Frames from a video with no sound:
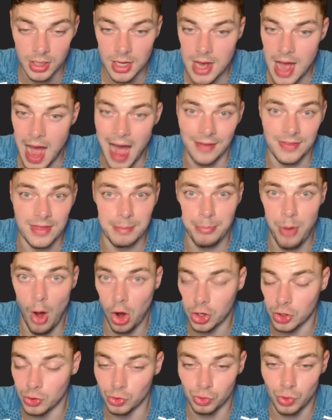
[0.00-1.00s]
And then
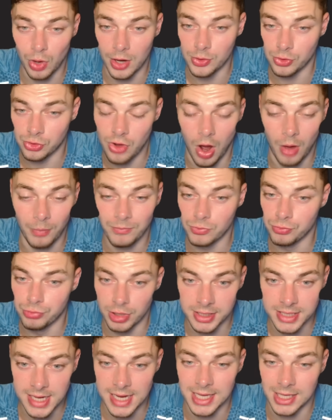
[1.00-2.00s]
Poku as well, who's got
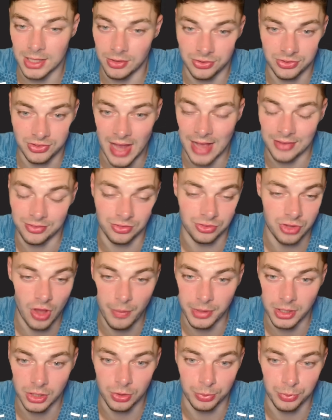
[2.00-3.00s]
ridiculous stats, and so
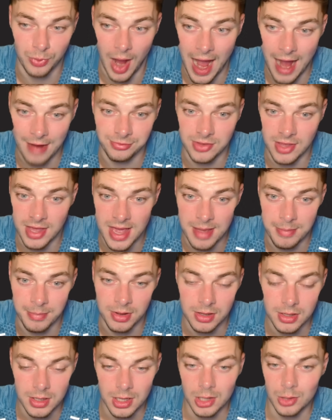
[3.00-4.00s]
many clubs were after him.
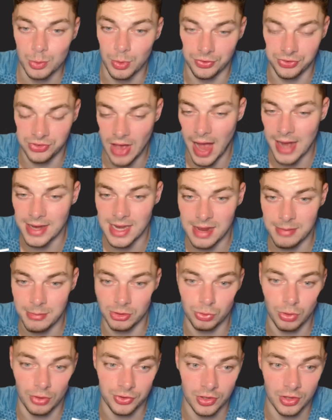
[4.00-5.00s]
We've signed him as
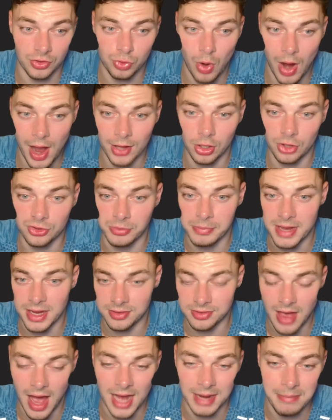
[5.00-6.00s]
well. So there's quite a lot to be
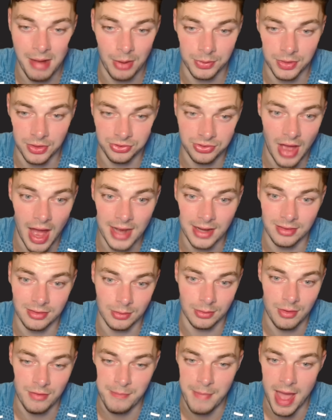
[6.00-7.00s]
excited about with the signings that
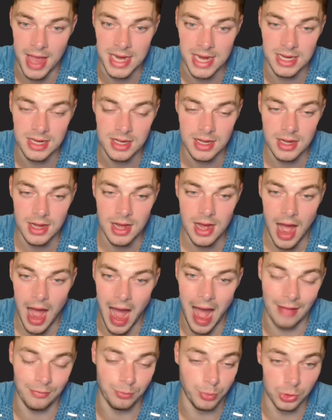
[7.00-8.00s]
we've made.
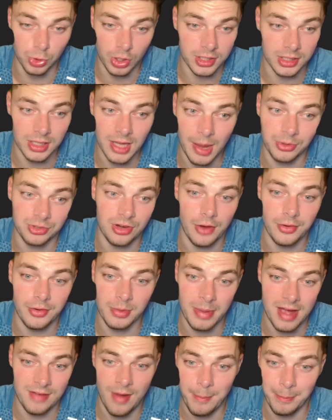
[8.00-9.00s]
And we're looking like we're showing a
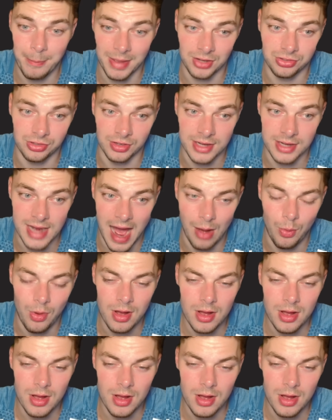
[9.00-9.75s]
bit of ambition. Now,